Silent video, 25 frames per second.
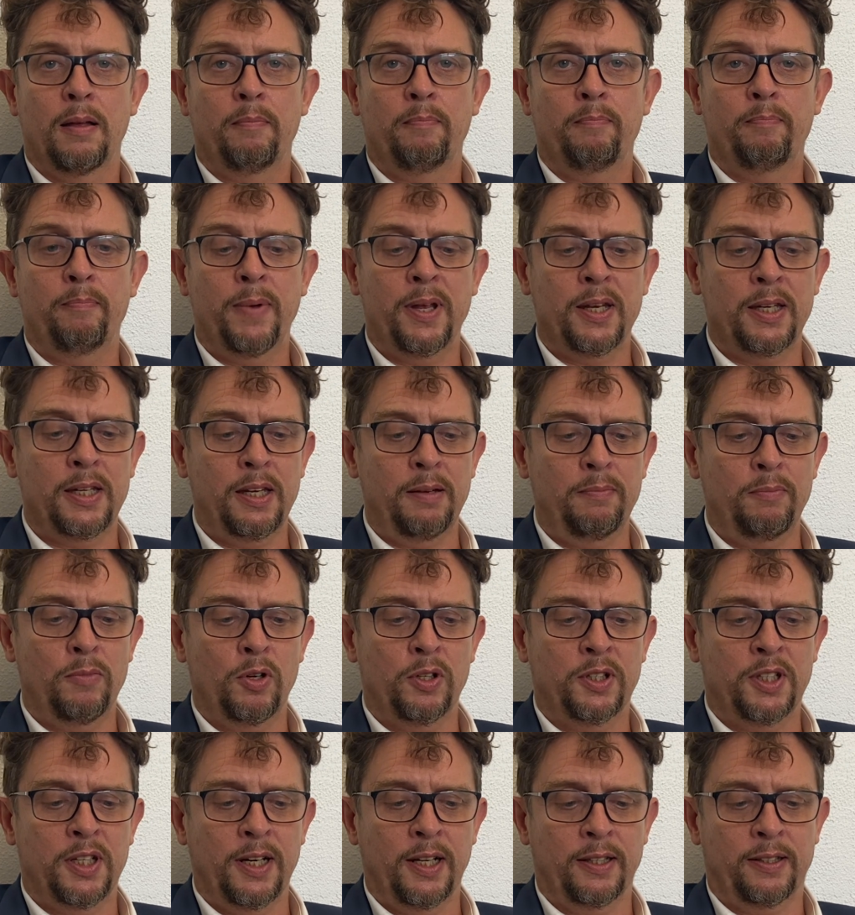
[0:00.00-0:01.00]
Many
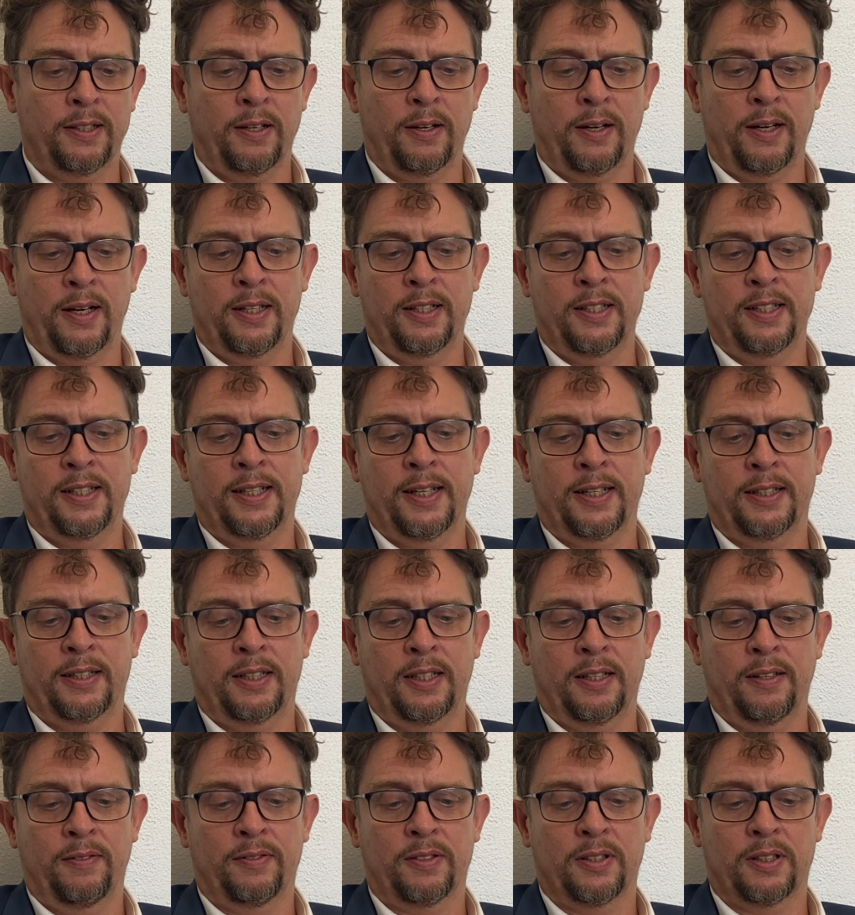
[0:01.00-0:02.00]
multilateral
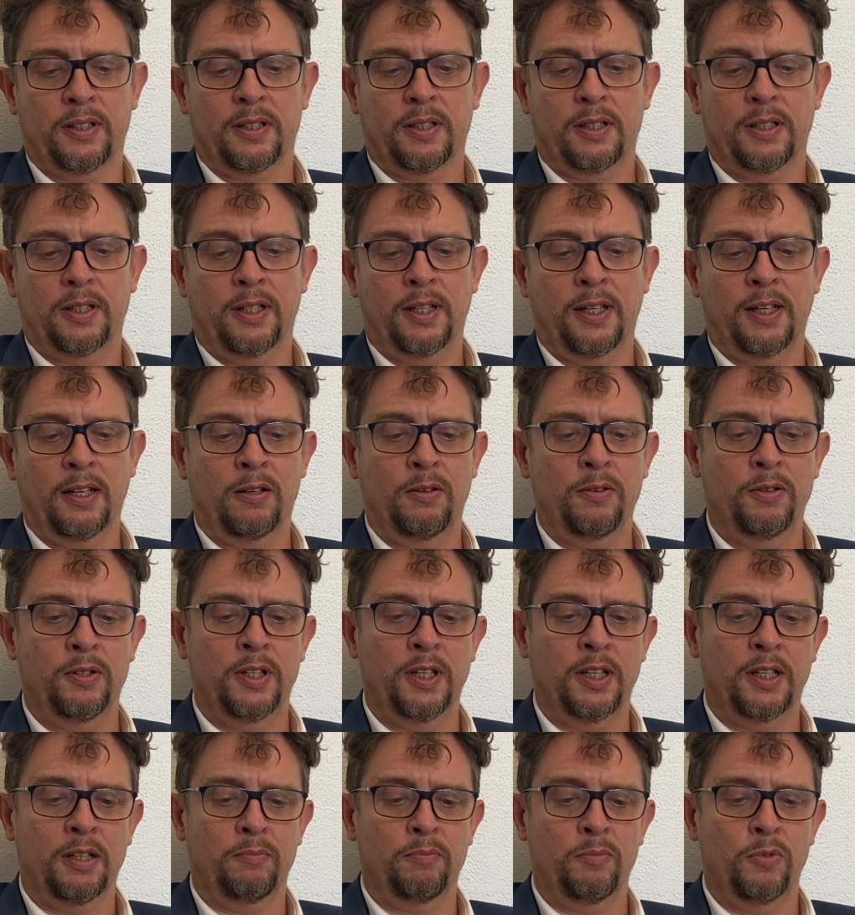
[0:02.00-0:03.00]
initiatives,
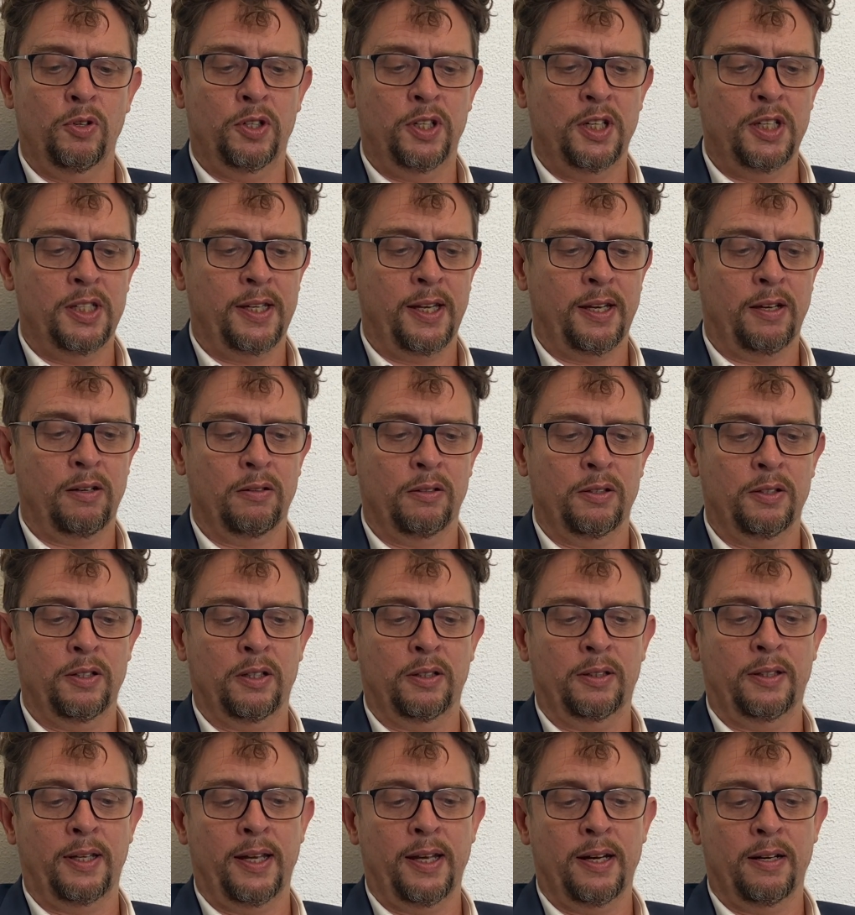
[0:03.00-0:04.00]
including
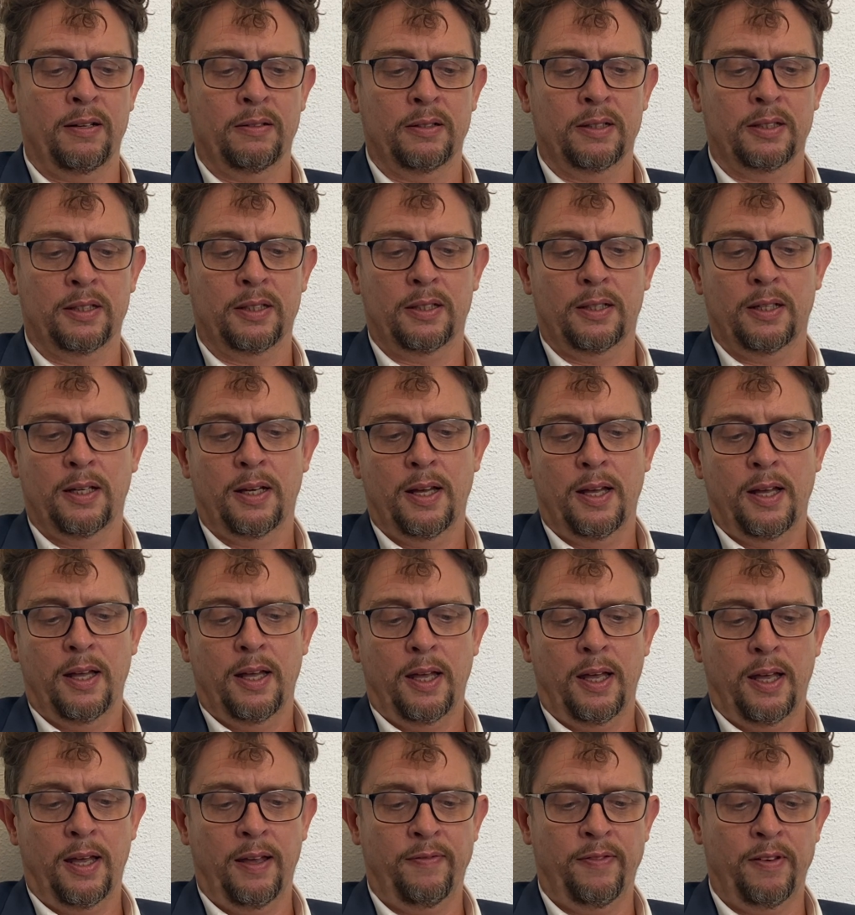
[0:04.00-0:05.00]
multi-stakeholder dialogue,
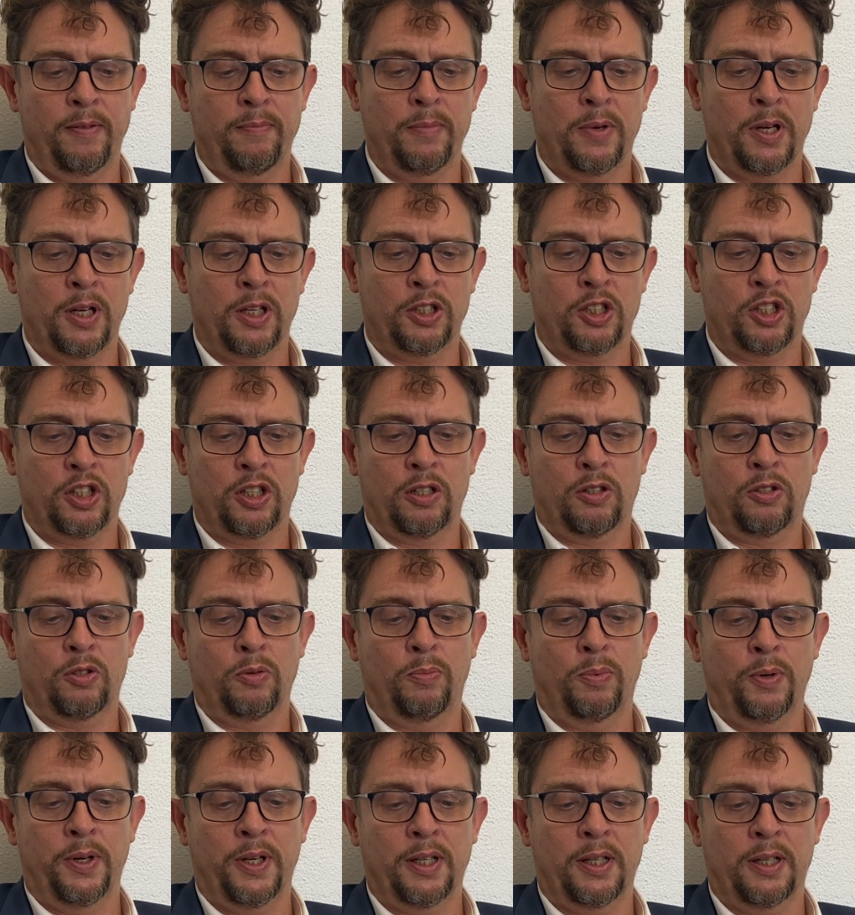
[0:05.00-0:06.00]
have emerged to
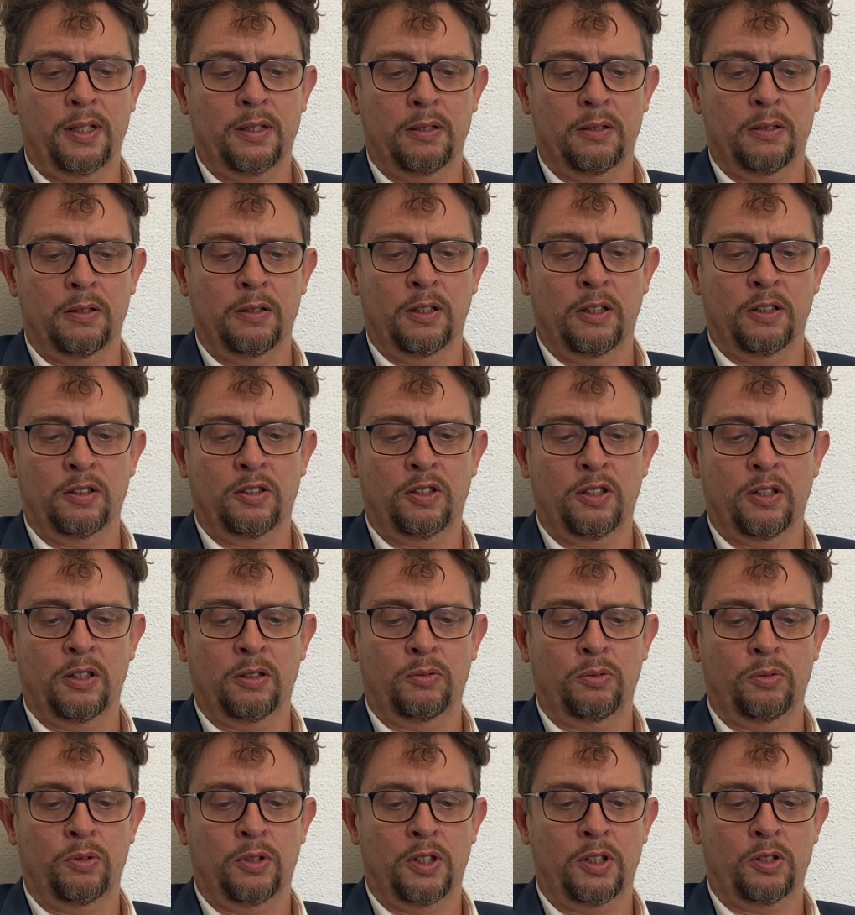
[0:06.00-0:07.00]
bring an answer
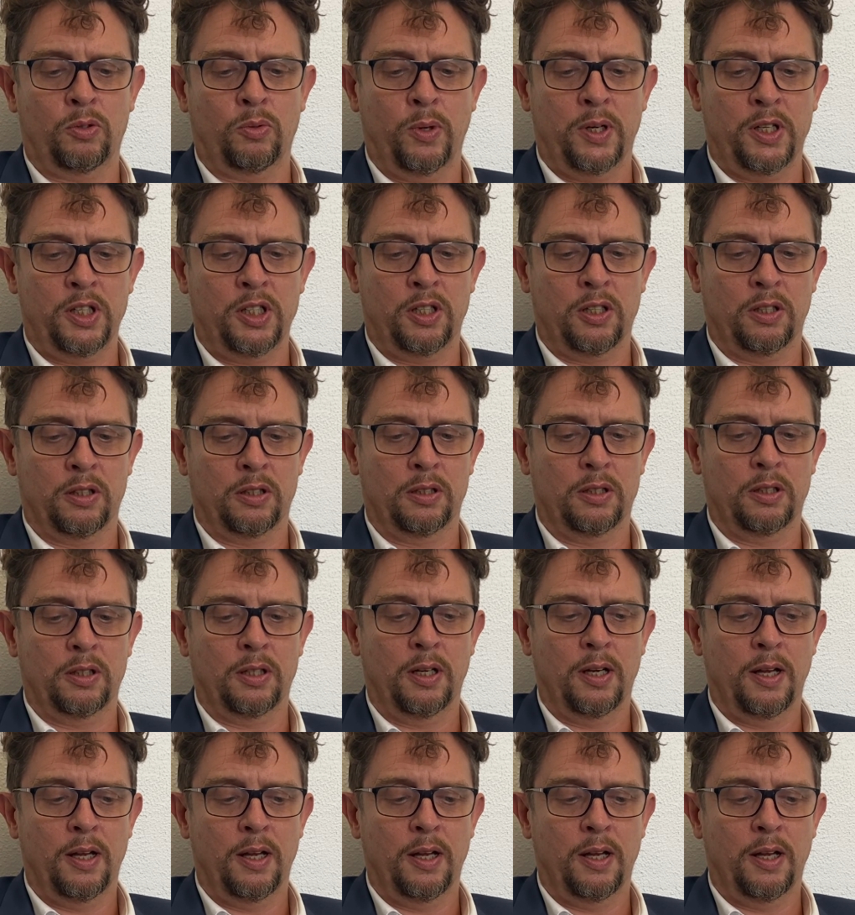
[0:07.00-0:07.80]
to this question.